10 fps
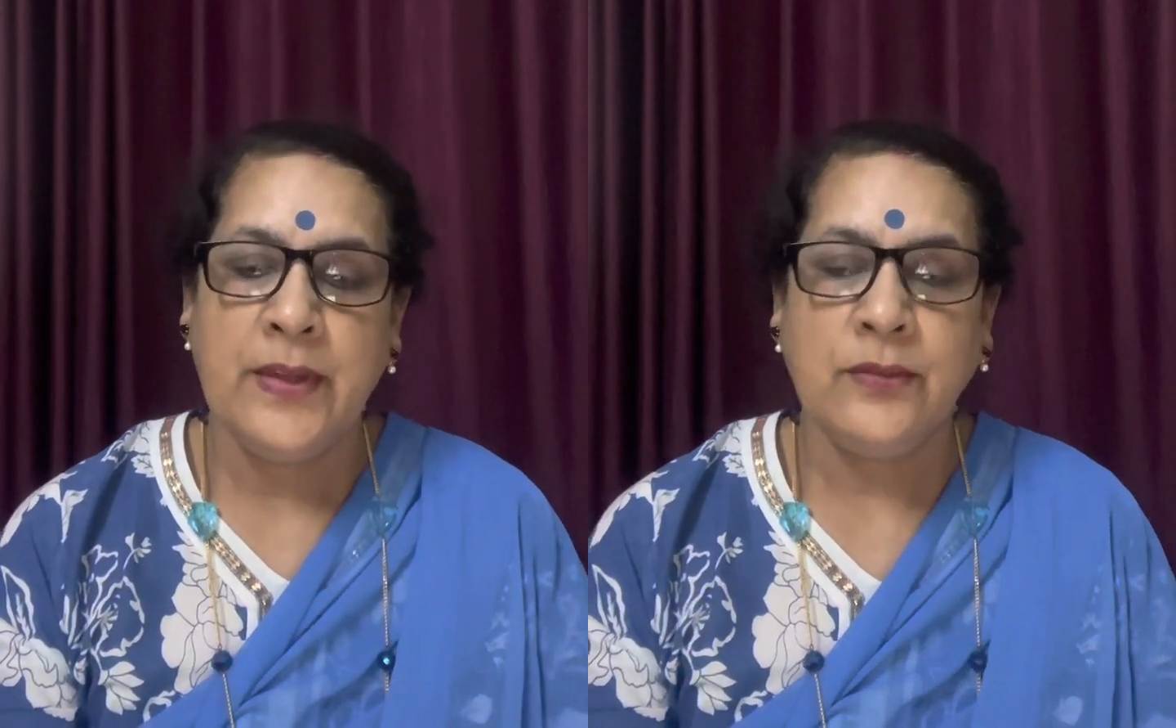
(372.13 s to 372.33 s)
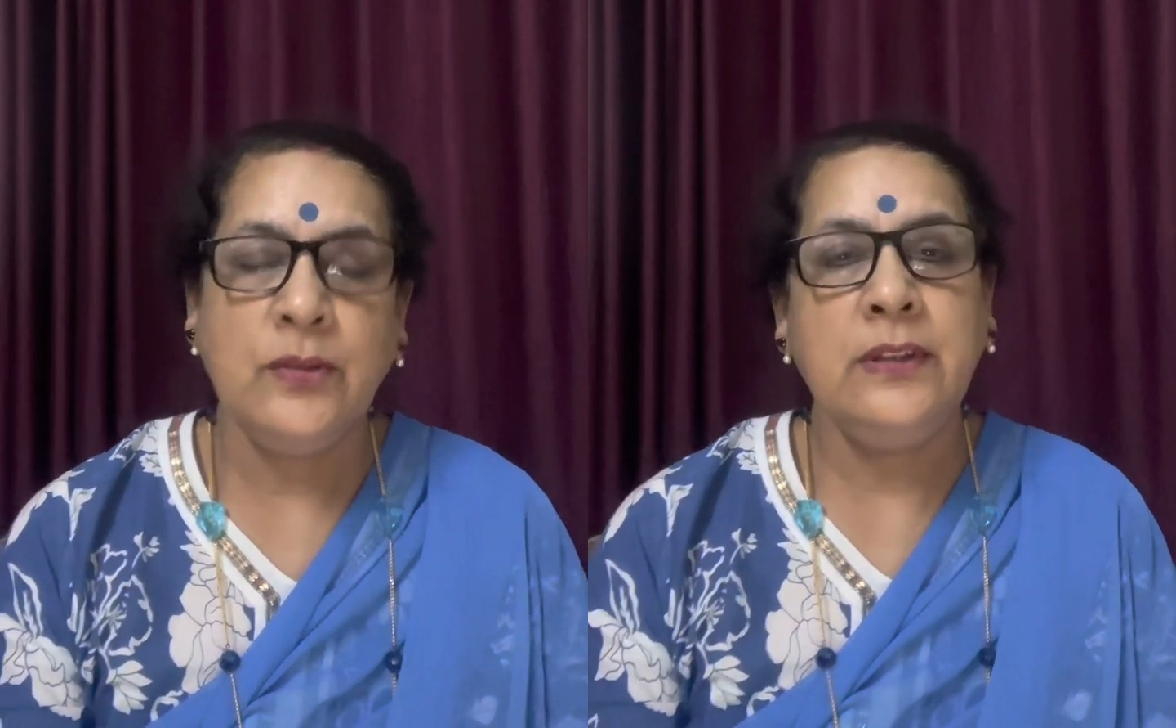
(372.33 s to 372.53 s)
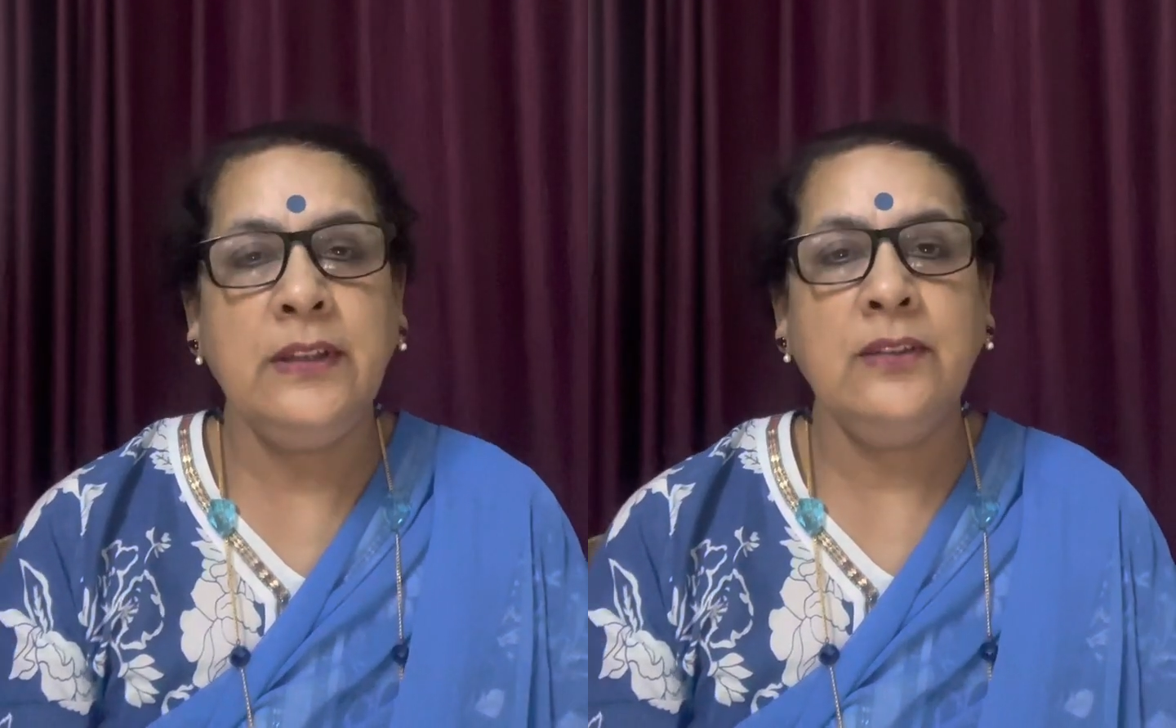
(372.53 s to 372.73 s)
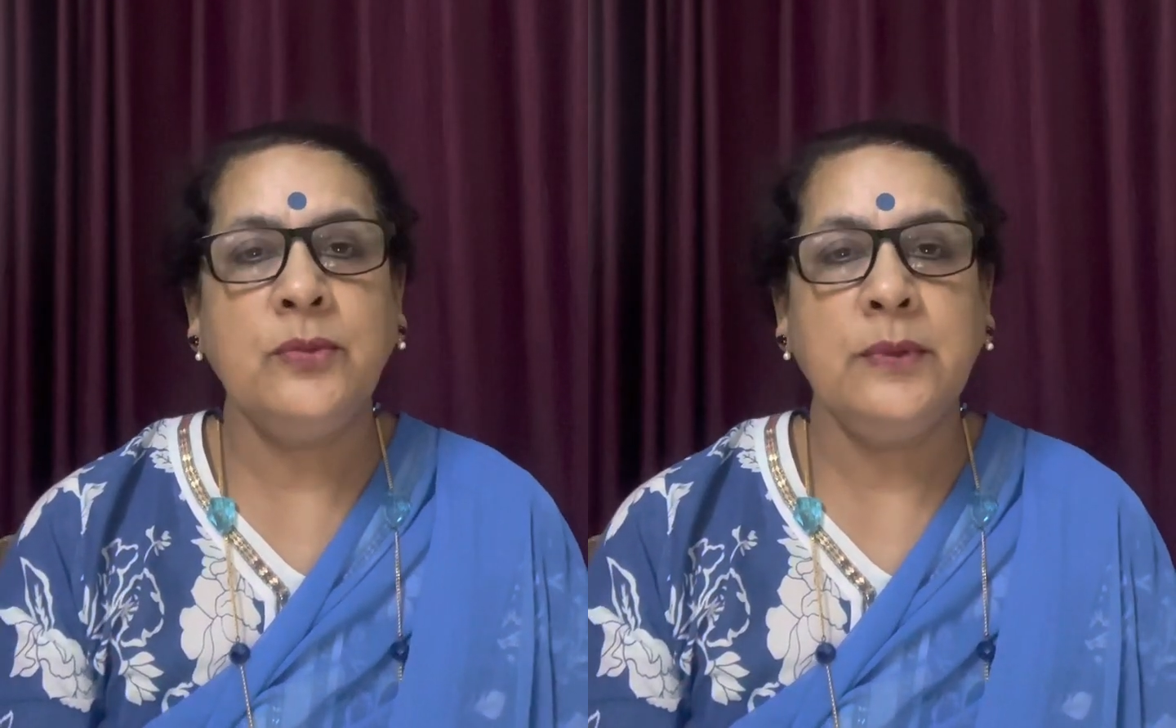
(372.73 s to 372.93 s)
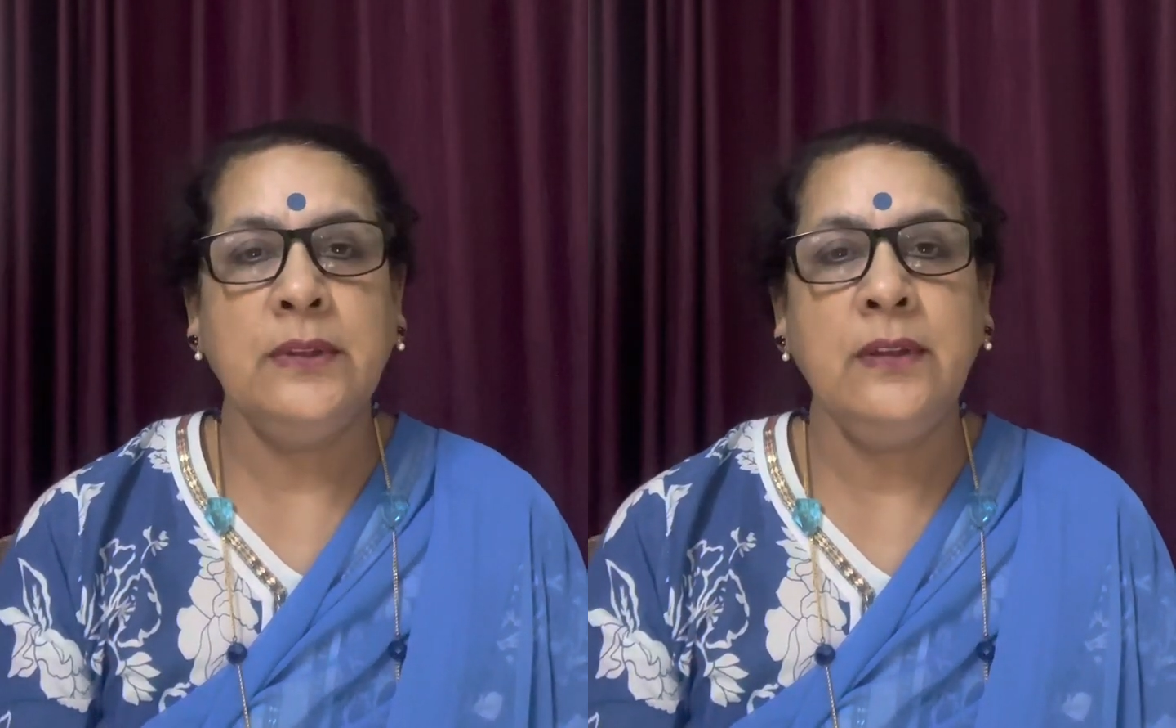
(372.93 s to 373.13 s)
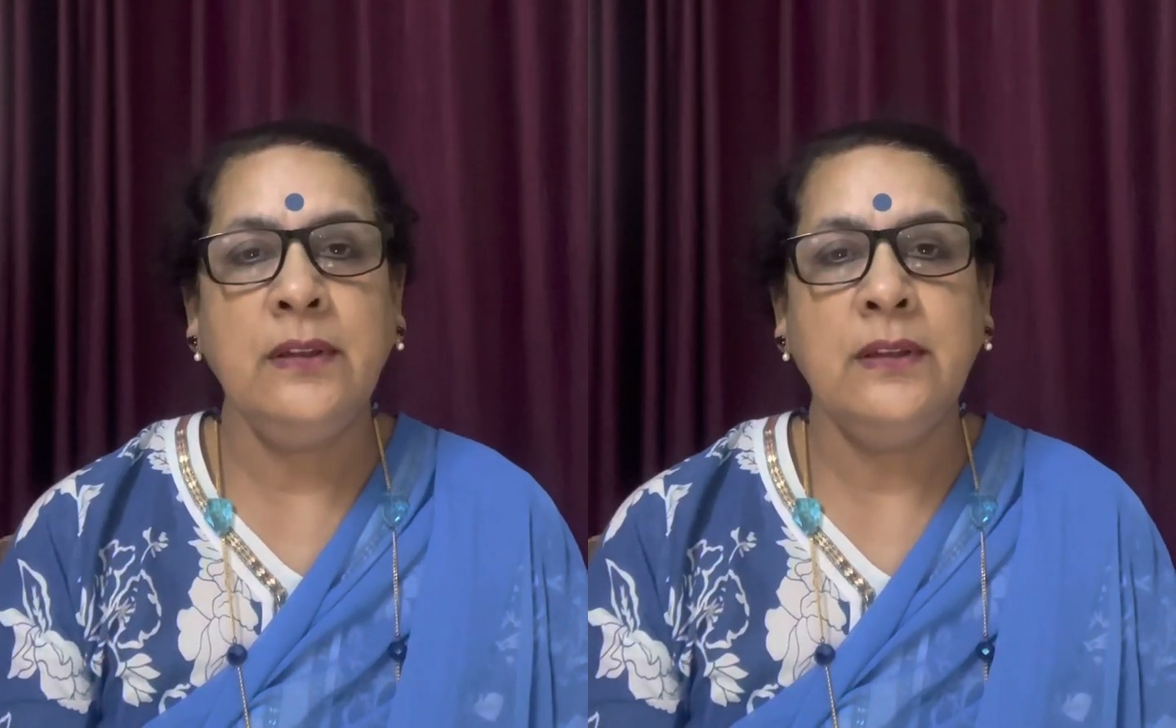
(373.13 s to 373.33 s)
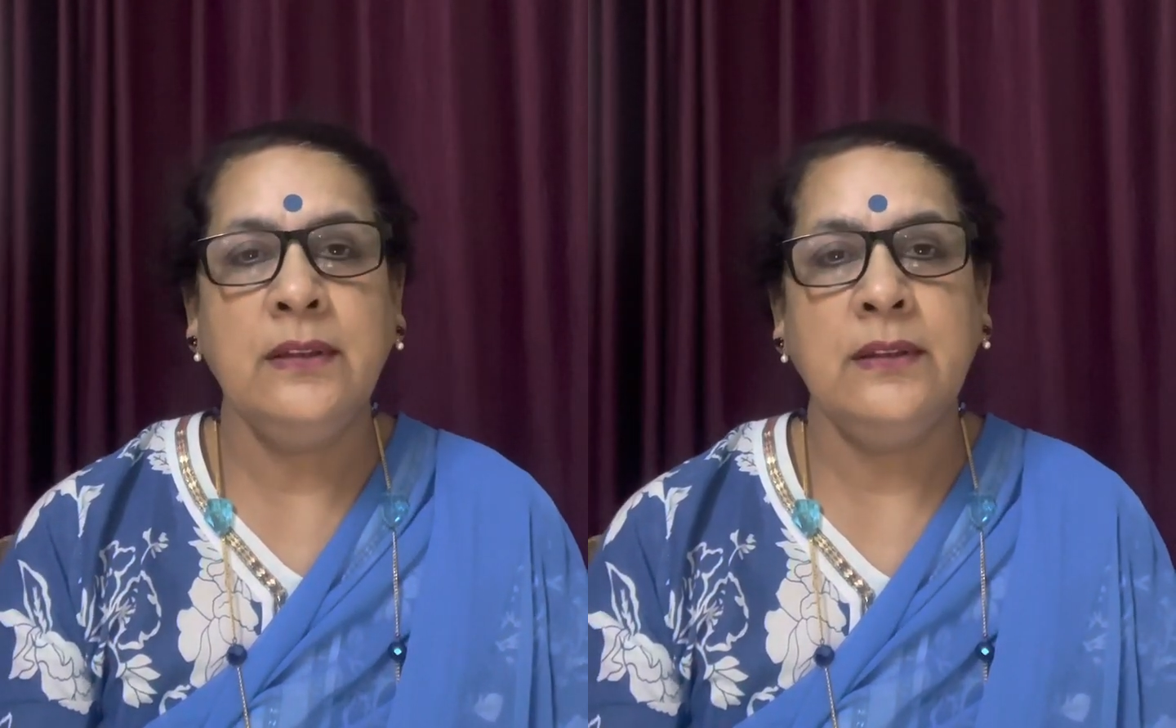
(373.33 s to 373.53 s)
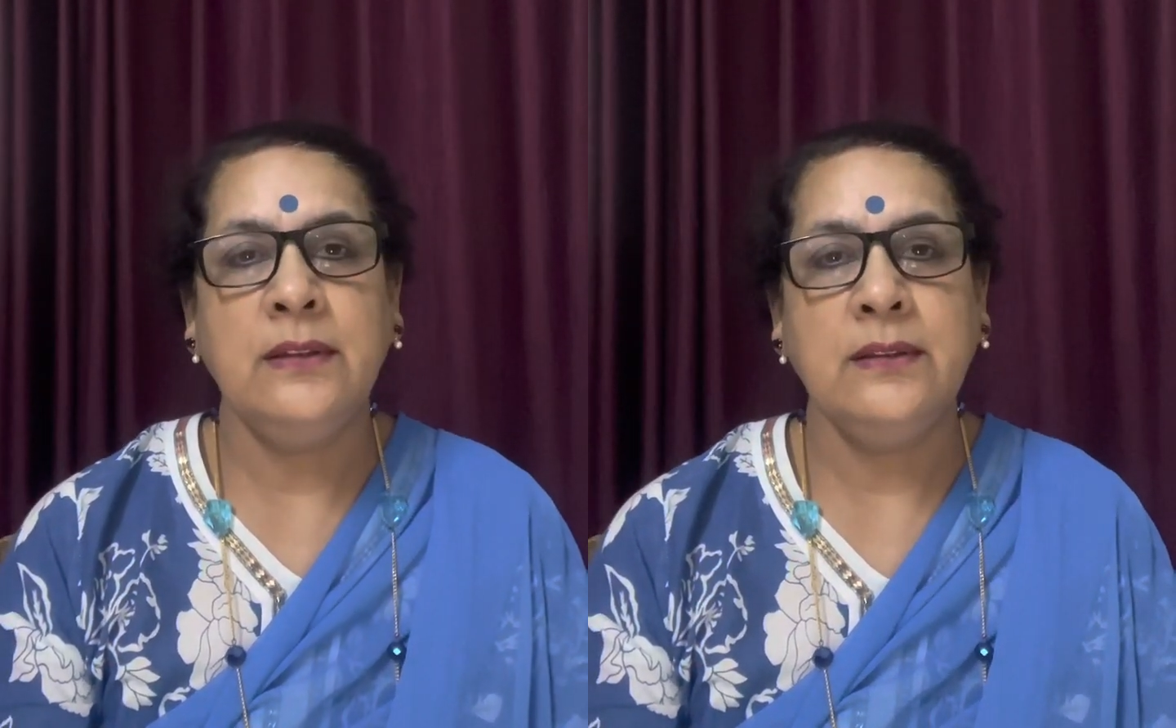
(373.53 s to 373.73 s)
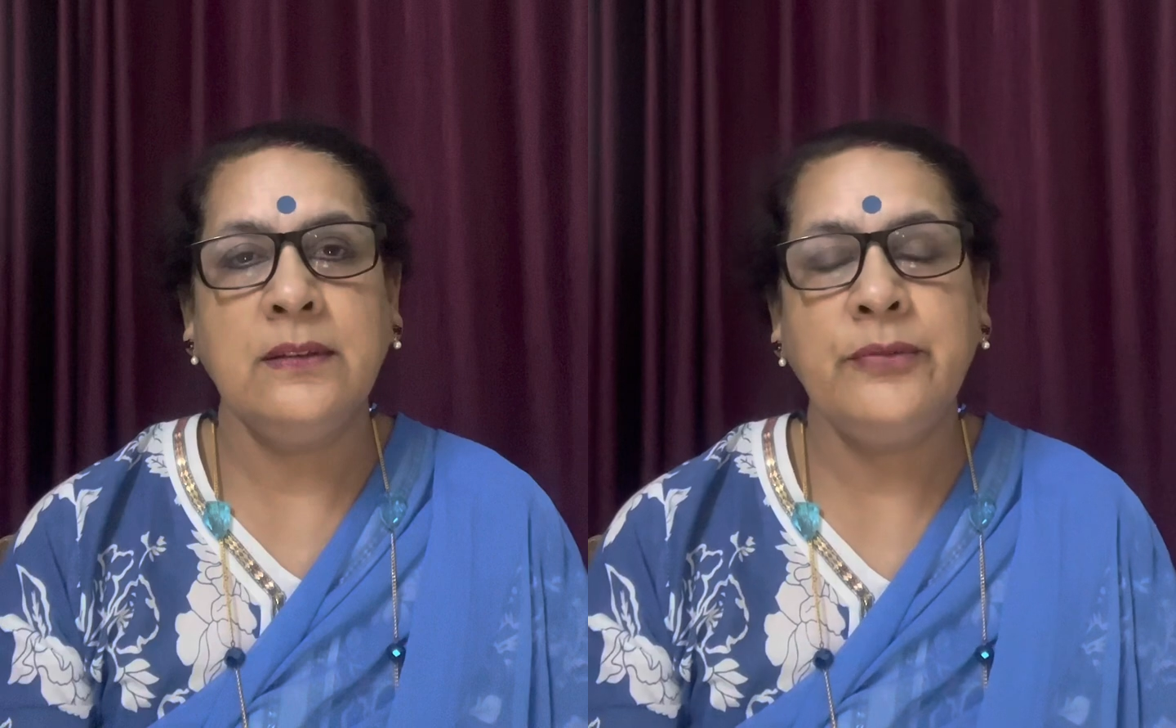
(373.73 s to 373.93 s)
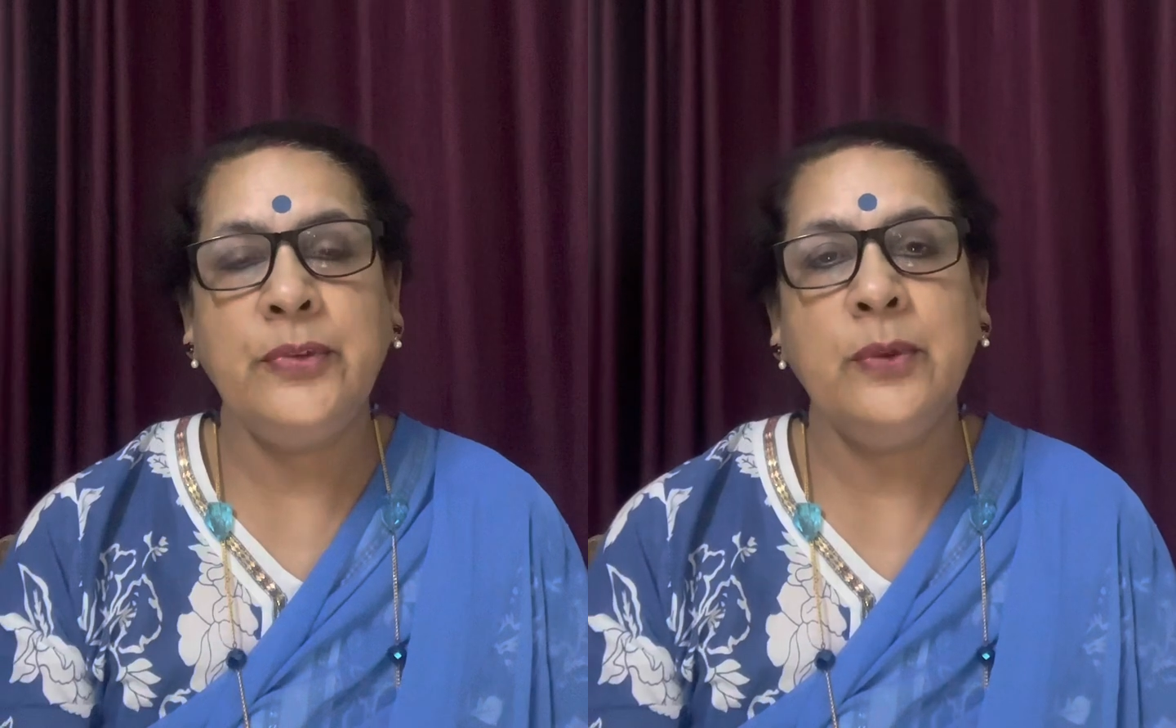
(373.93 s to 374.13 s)
So, these were
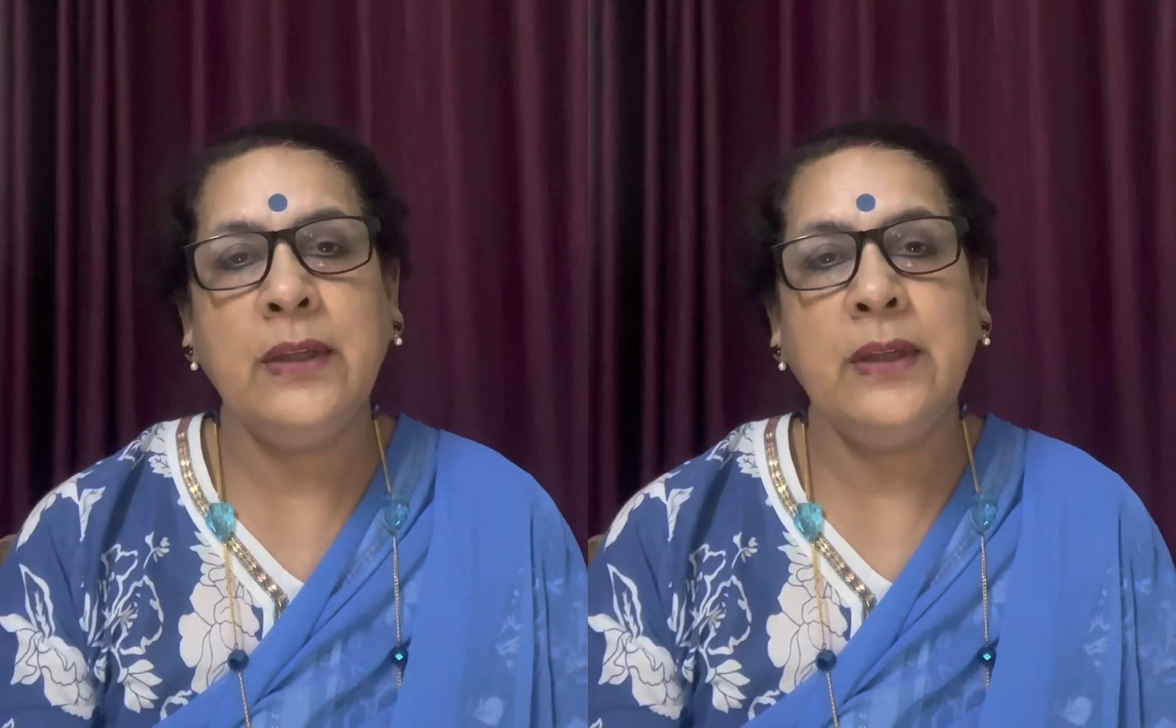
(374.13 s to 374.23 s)
a few